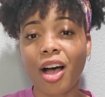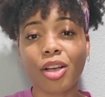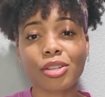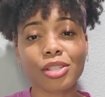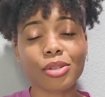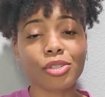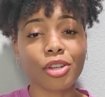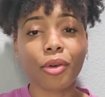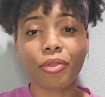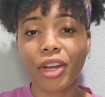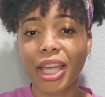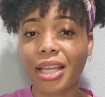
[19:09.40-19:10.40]
Also, don't
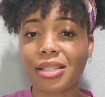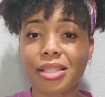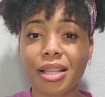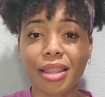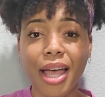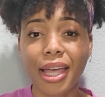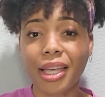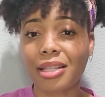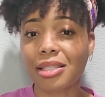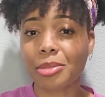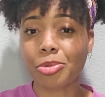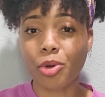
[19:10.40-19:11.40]
forget to like and
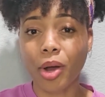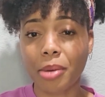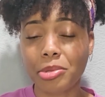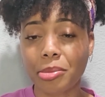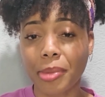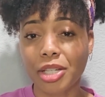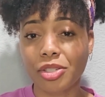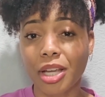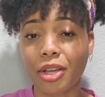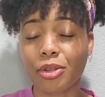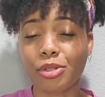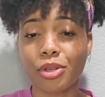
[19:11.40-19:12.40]
subscribe to my
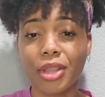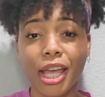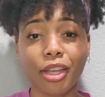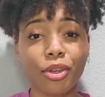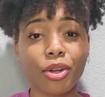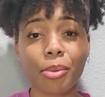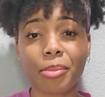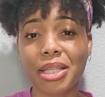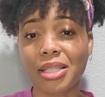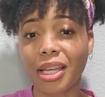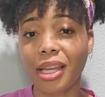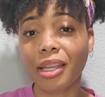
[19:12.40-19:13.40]
channel so that you don't
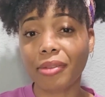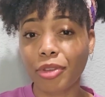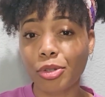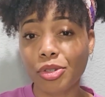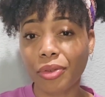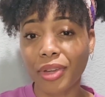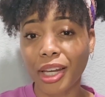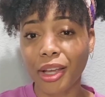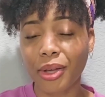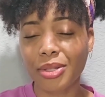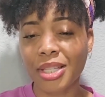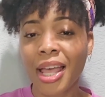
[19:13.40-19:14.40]
miss any future
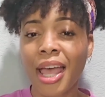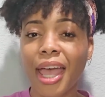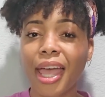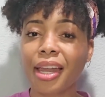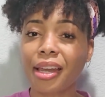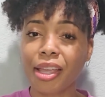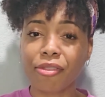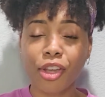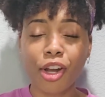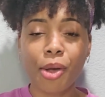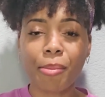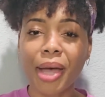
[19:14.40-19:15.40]
videos. And if you
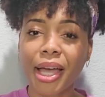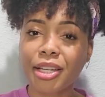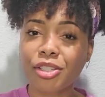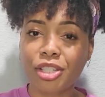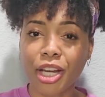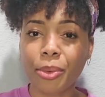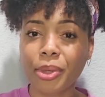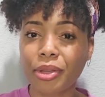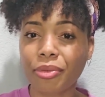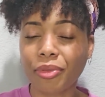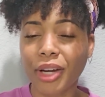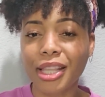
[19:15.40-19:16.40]
don't mind, share with a
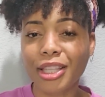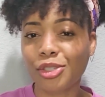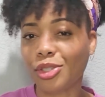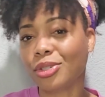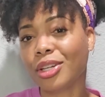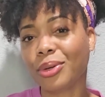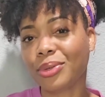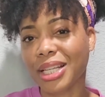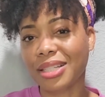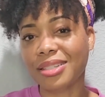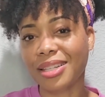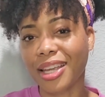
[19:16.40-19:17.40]
friend that you know
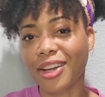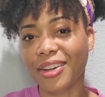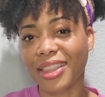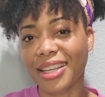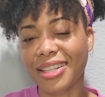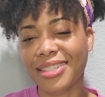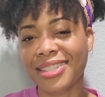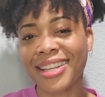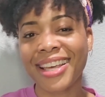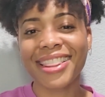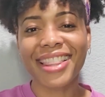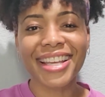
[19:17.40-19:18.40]
needs to hear this.
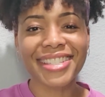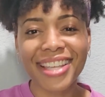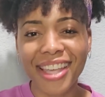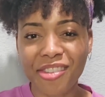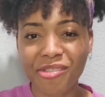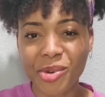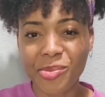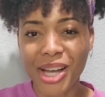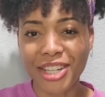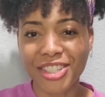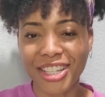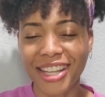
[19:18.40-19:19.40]
Thanks again for
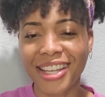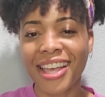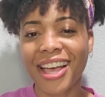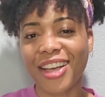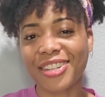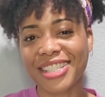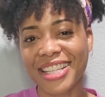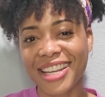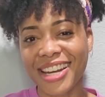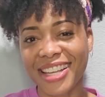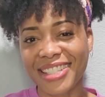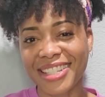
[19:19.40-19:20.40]
watching. I'll see you
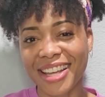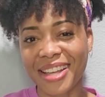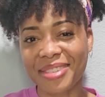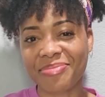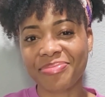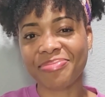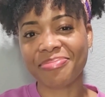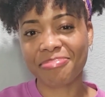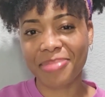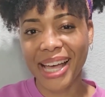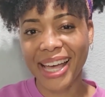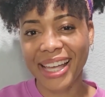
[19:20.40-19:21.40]
next time.
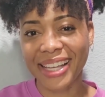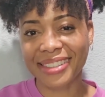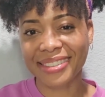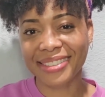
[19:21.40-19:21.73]
Bye.